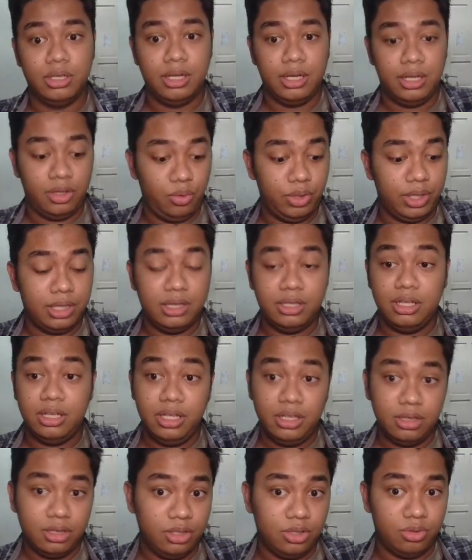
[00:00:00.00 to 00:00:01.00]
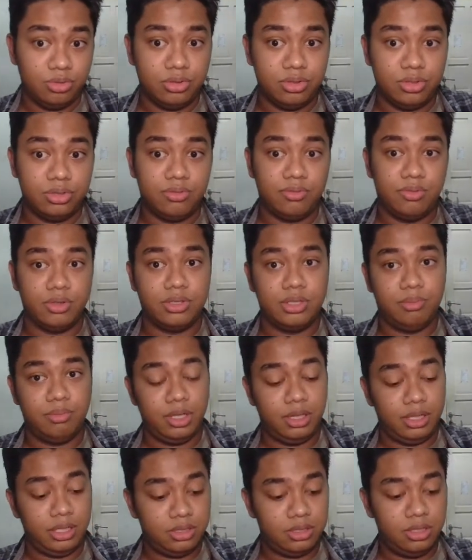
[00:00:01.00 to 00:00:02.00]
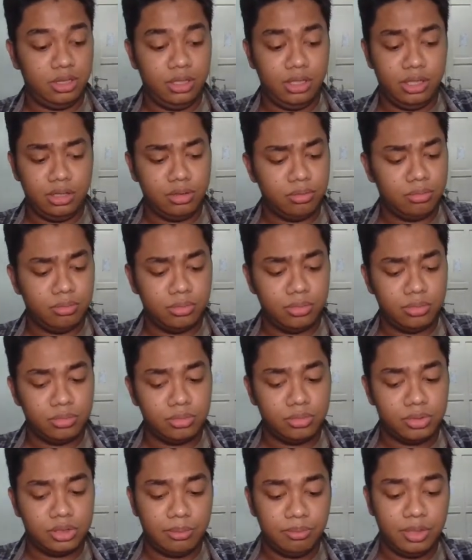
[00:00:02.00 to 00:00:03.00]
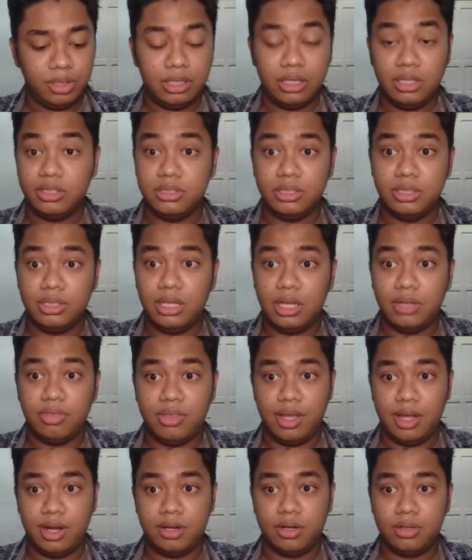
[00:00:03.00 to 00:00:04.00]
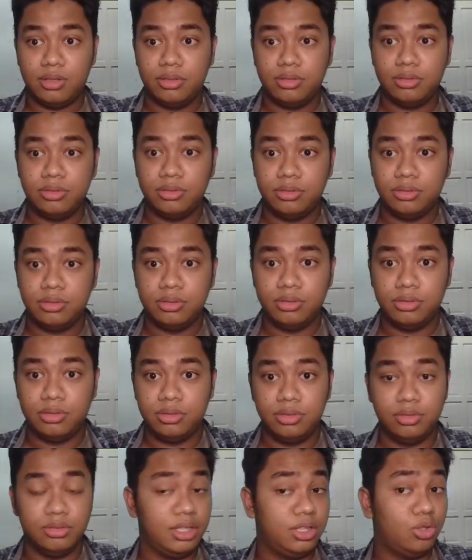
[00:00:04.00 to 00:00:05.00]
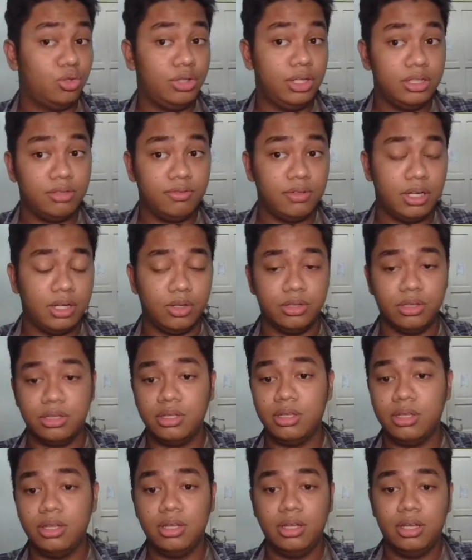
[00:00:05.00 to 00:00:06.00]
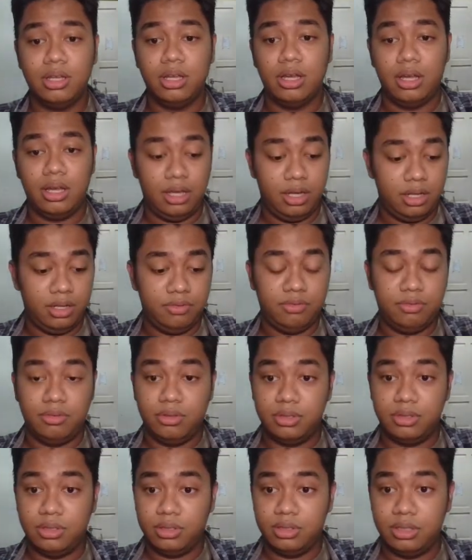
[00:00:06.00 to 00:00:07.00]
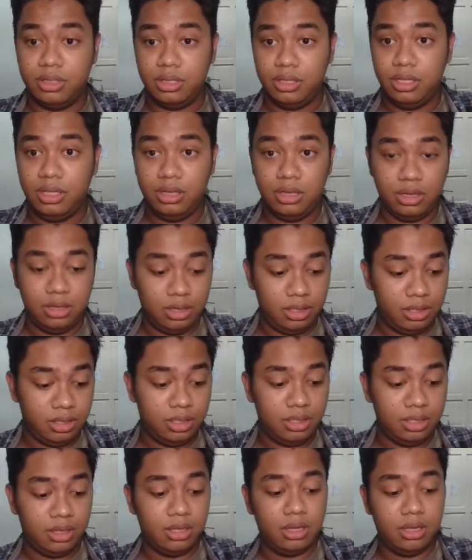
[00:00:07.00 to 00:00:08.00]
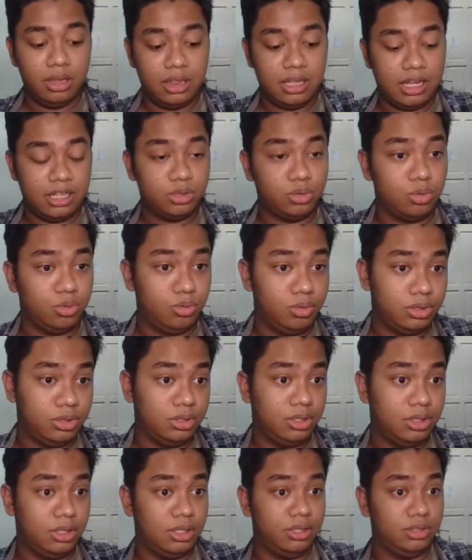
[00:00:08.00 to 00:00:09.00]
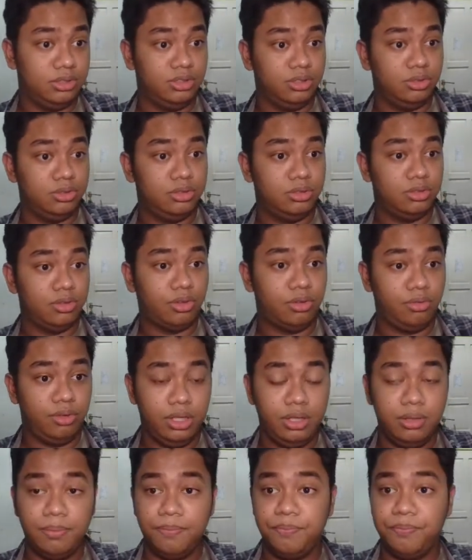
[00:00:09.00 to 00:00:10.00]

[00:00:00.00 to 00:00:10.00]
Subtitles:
And we can delete the users. For example, let's delete something that is not there. We'll say no data found. And if we'll delete the last one, which is the 003,